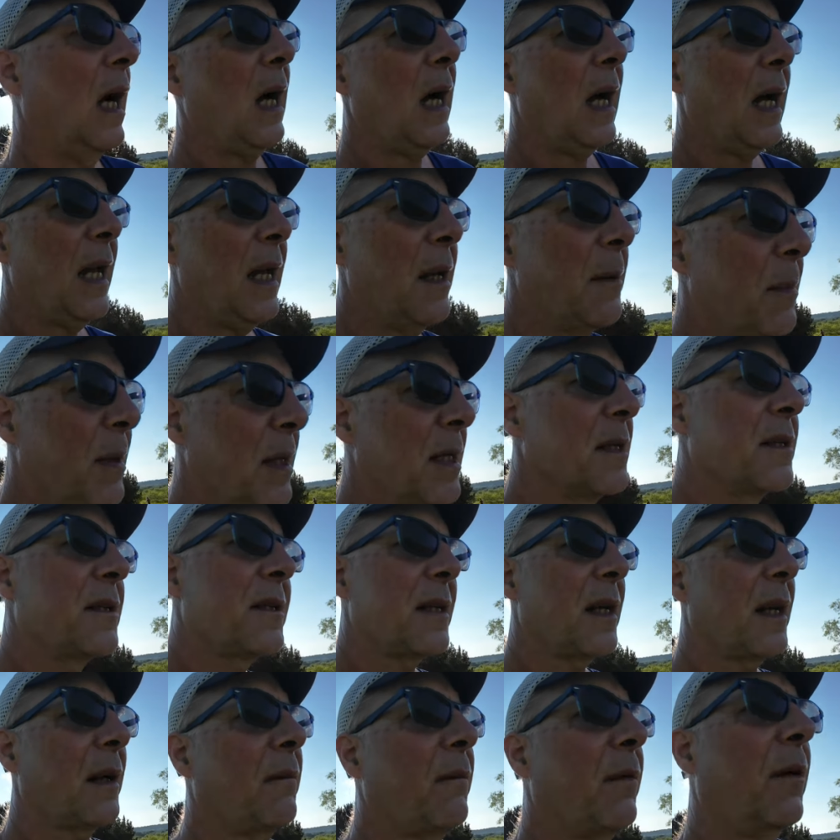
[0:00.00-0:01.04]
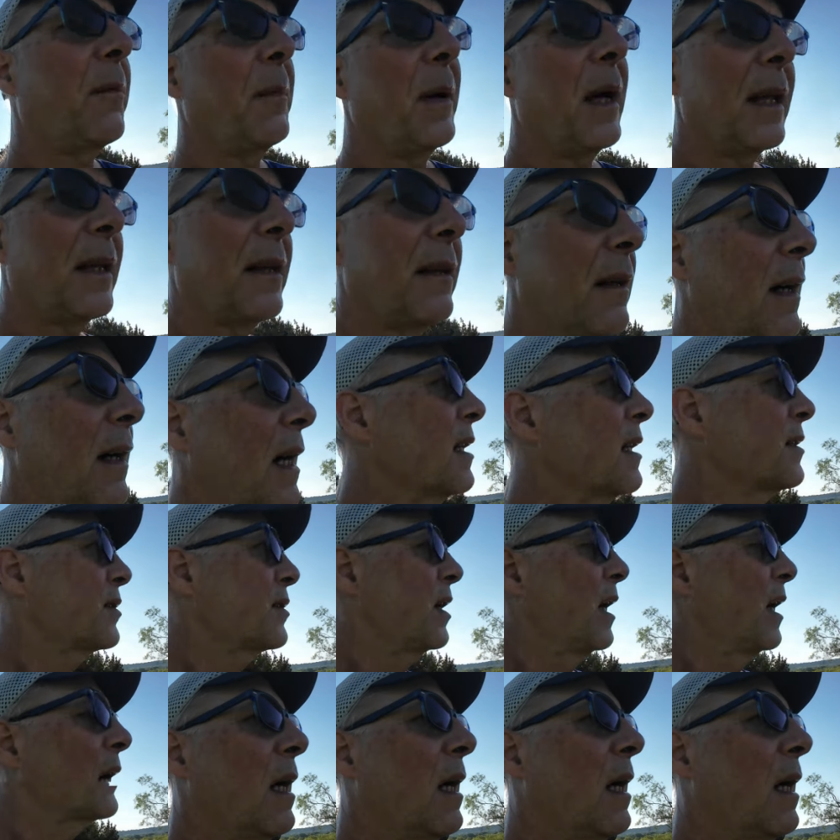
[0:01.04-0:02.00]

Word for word: I had been sick for about the last